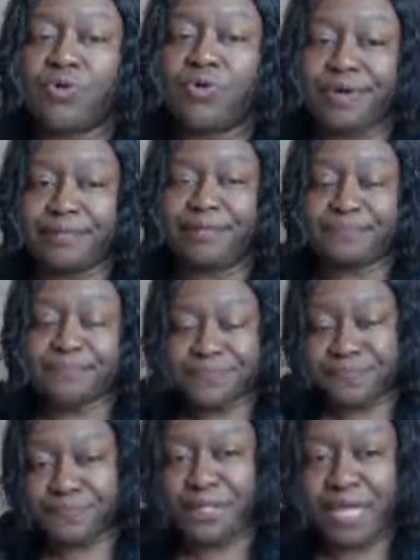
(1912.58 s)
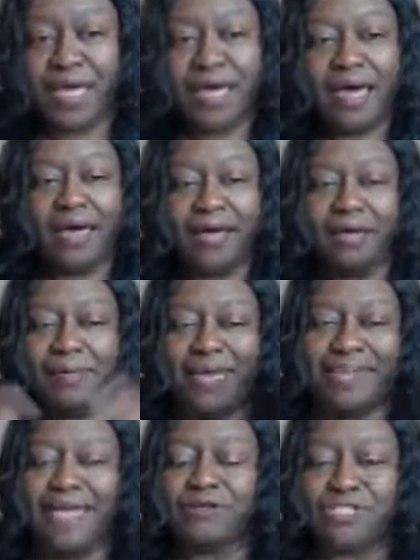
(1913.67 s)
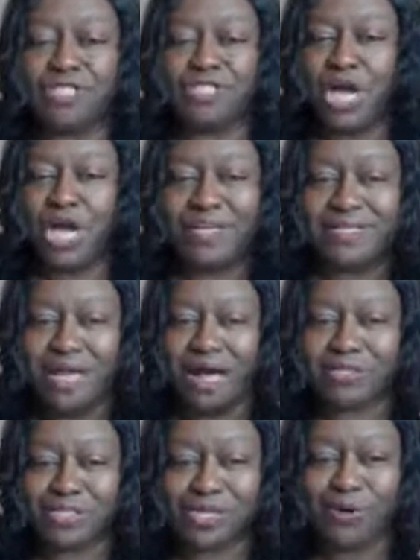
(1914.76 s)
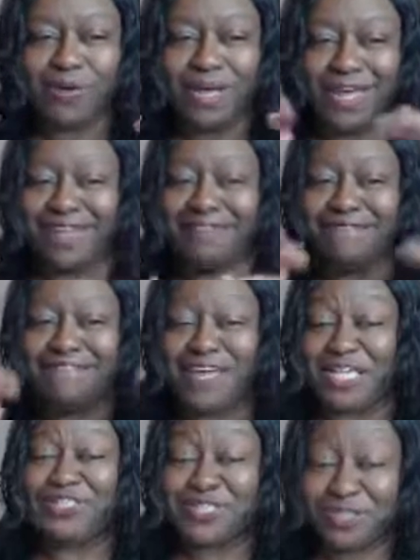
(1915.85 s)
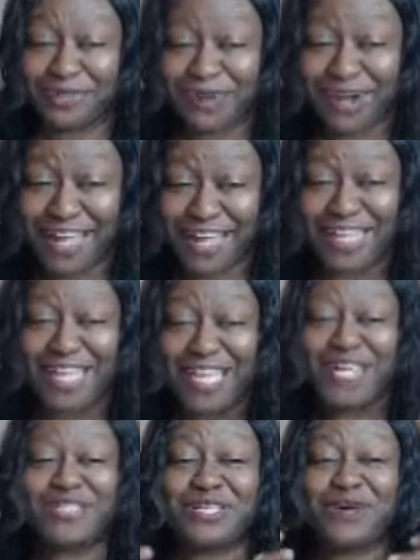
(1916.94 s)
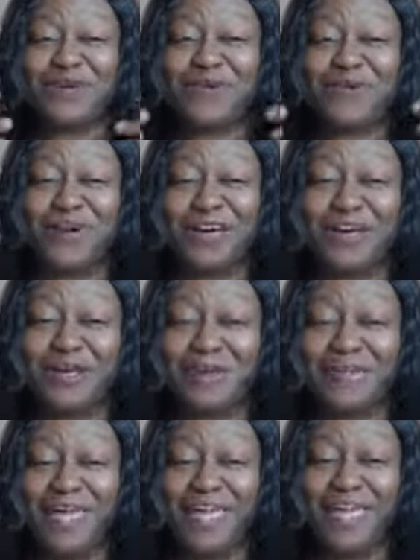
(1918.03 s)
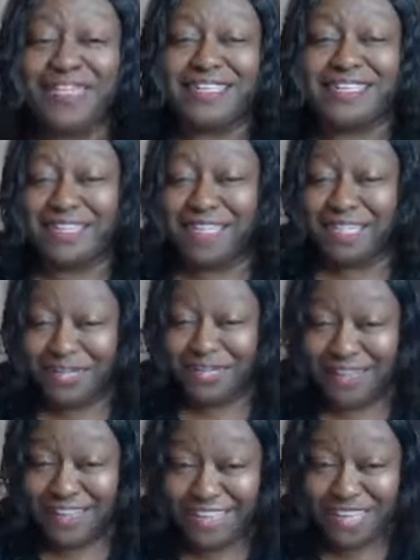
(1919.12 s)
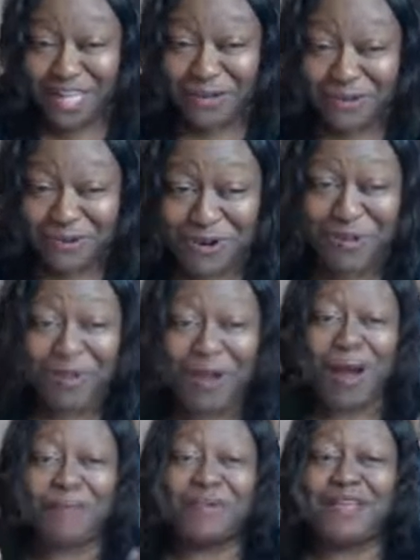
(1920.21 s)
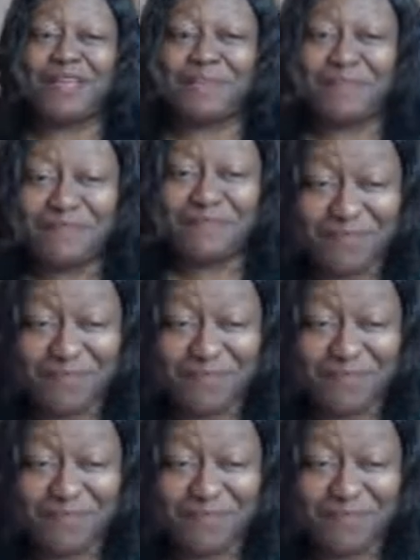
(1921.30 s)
Correct. And now Joe is also an investor, right? So he owns rental property,